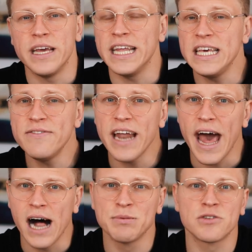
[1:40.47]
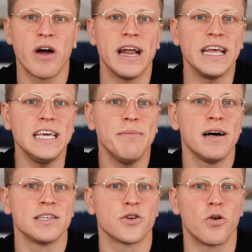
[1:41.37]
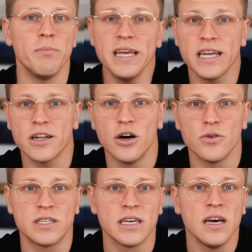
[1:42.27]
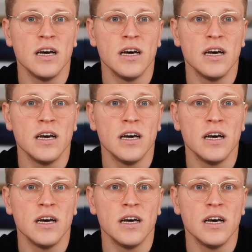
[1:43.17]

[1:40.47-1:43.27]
It even helps write emails or meeting notes,